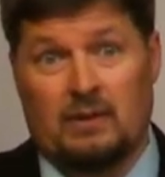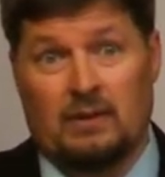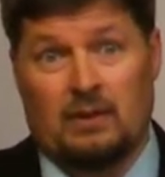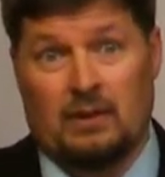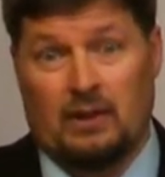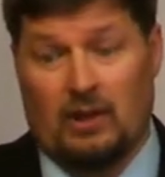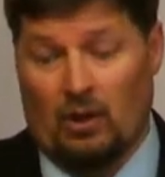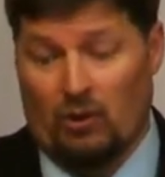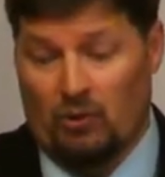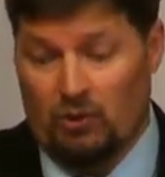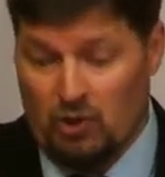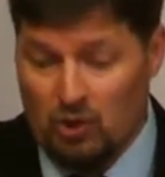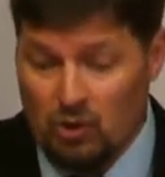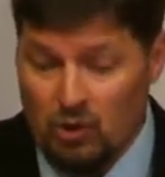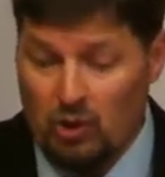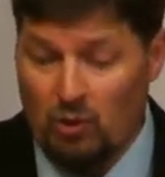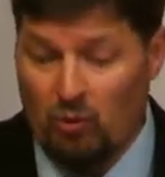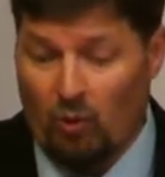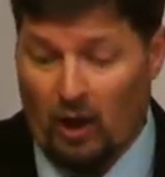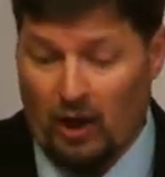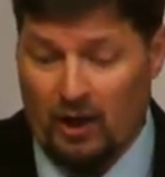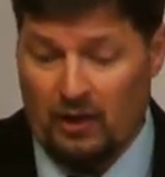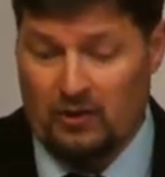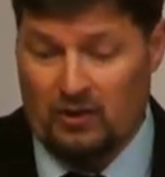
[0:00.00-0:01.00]
You know, do you
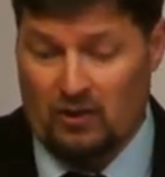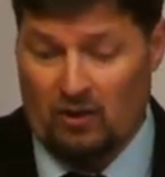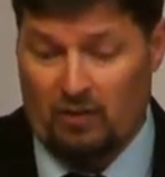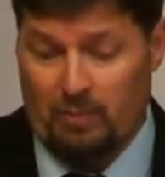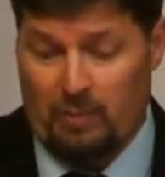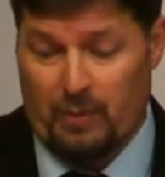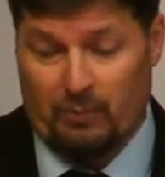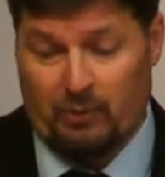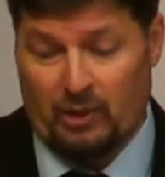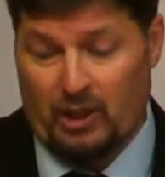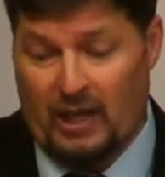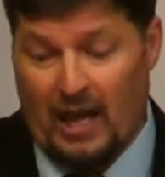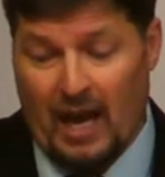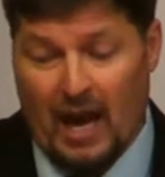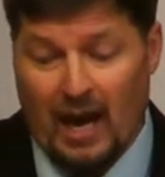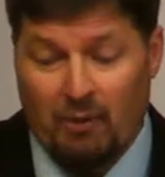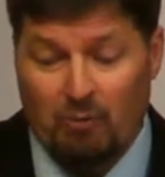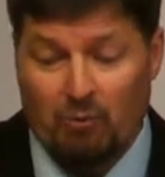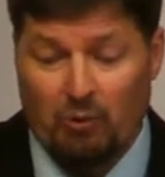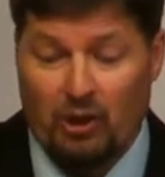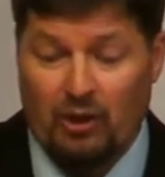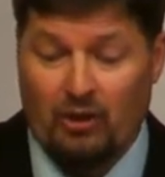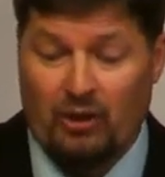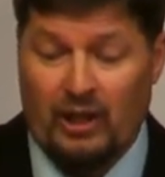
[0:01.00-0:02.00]
want to serve people? You can't
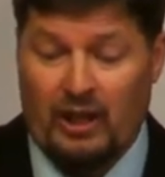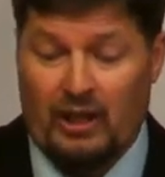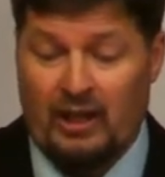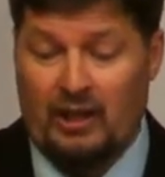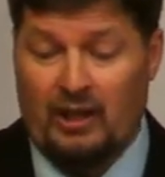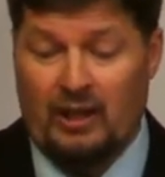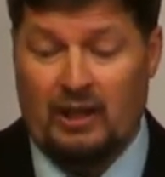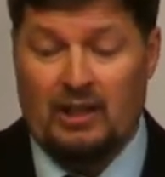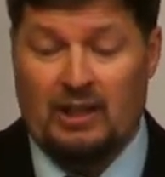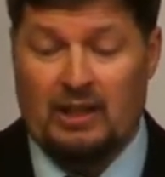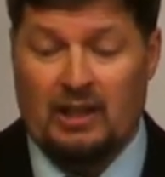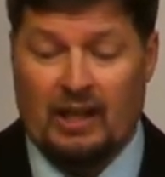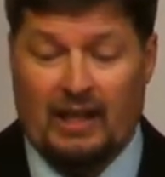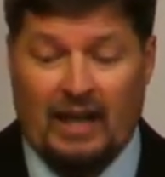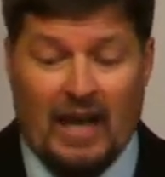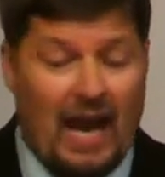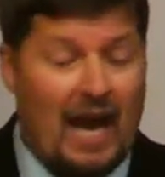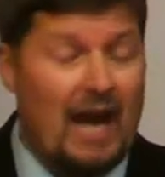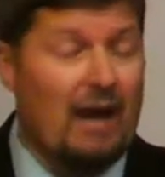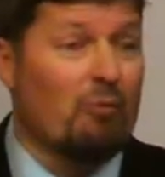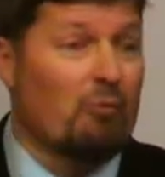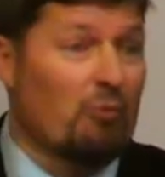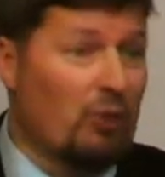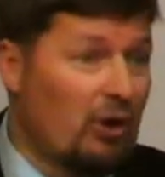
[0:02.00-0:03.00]
really, you
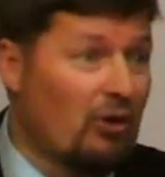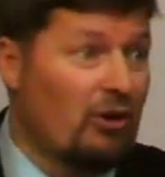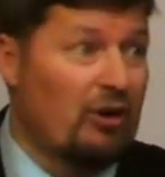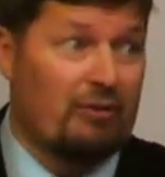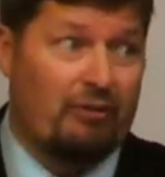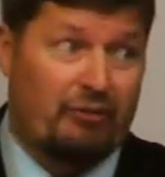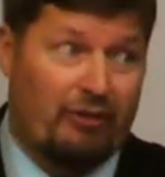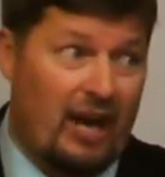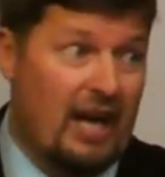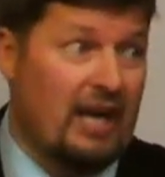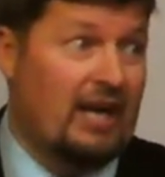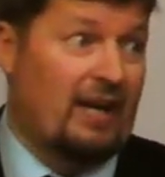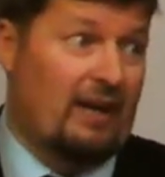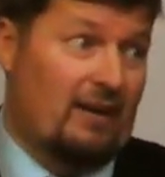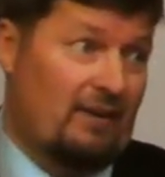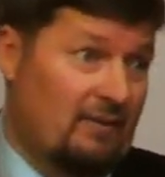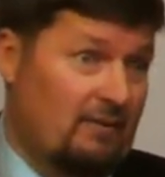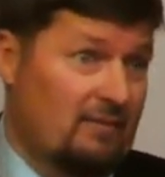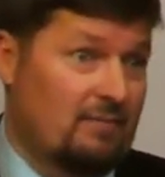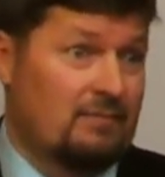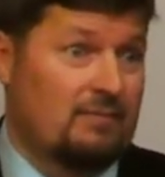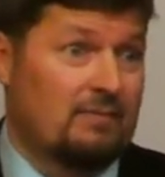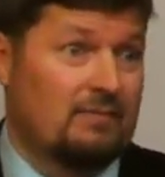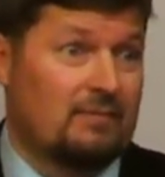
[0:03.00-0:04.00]
can't really fake it.
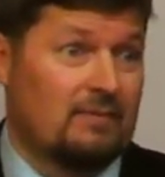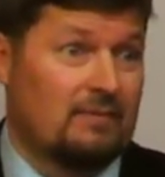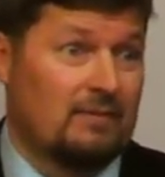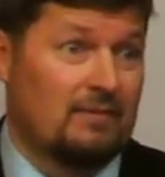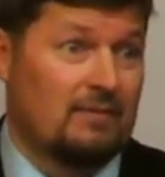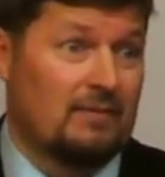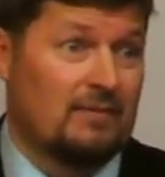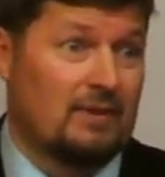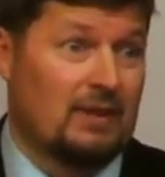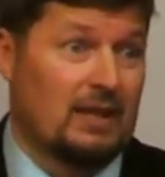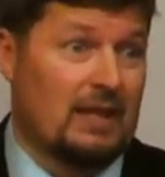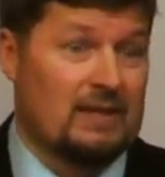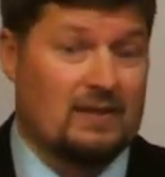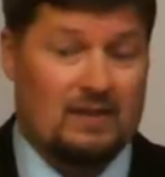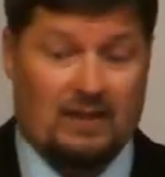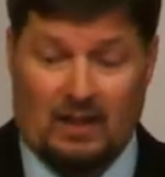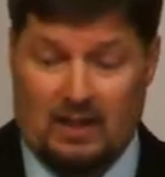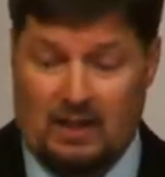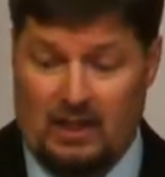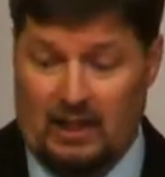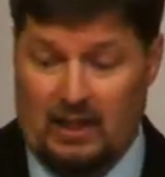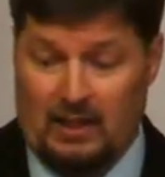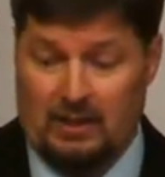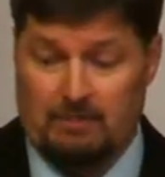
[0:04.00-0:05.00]
That's the
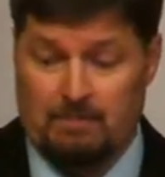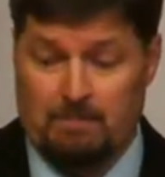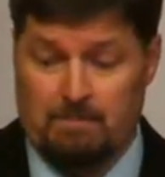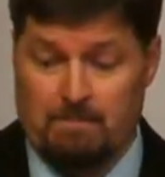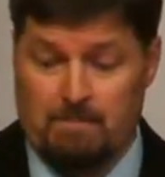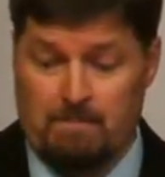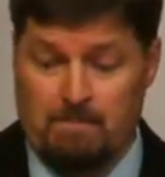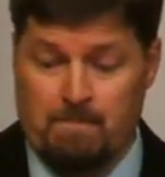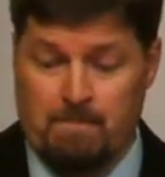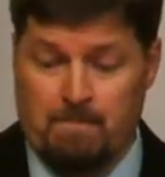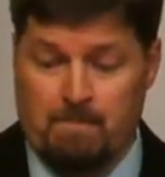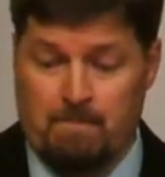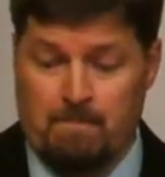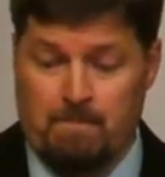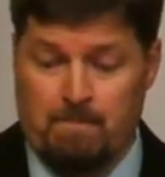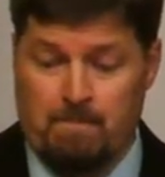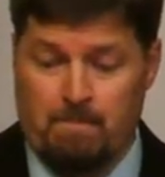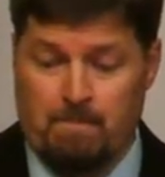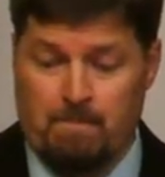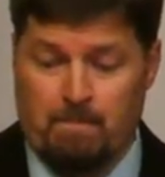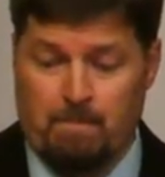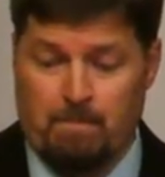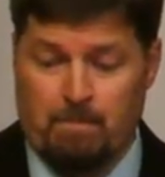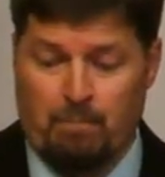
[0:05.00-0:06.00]
thing.
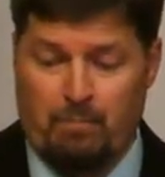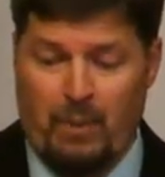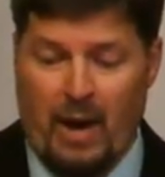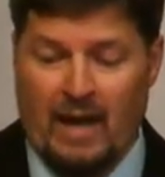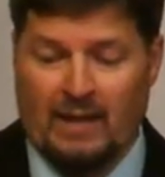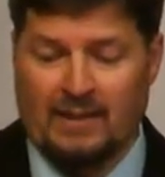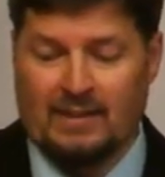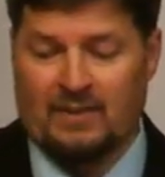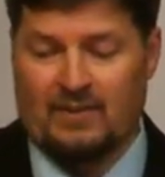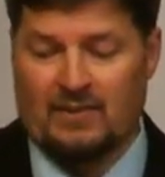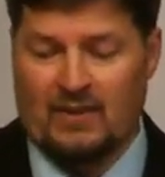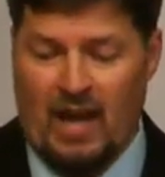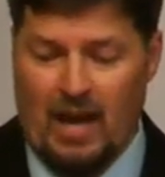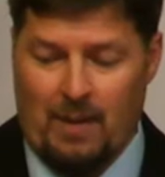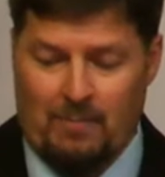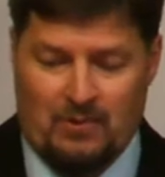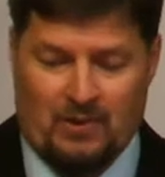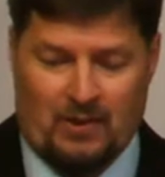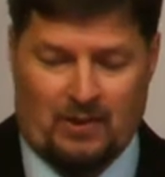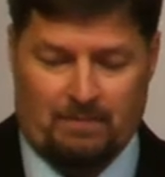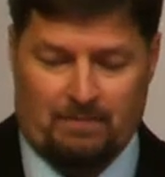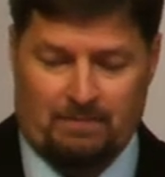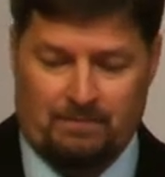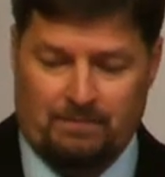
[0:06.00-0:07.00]
Back to
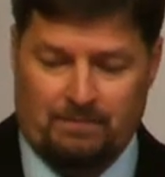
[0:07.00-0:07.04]
Samson.